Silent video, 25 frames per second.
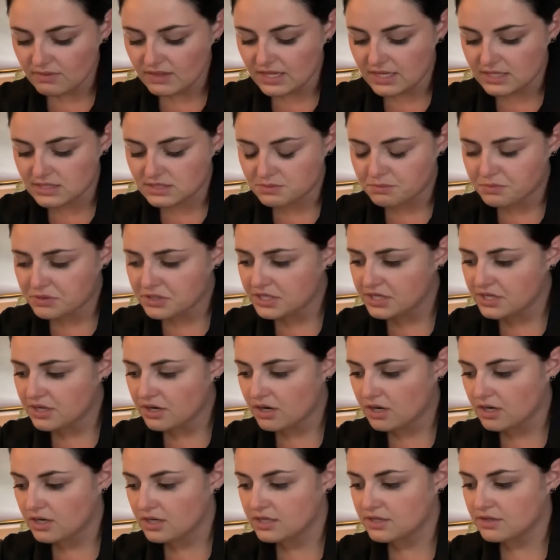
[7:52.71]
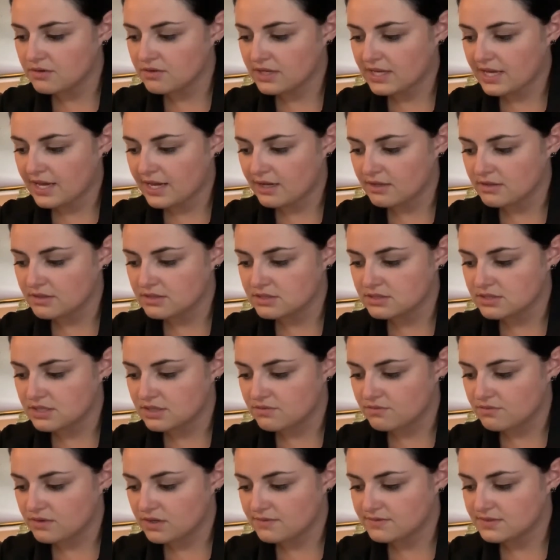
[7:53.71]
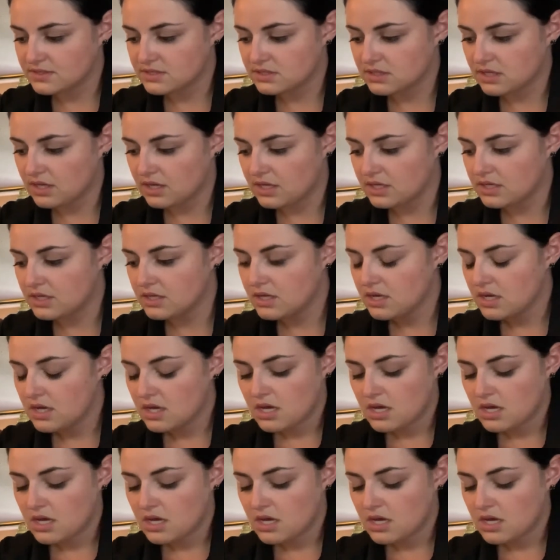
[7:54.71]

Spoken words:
is pretty hard, calloused, and rough skin.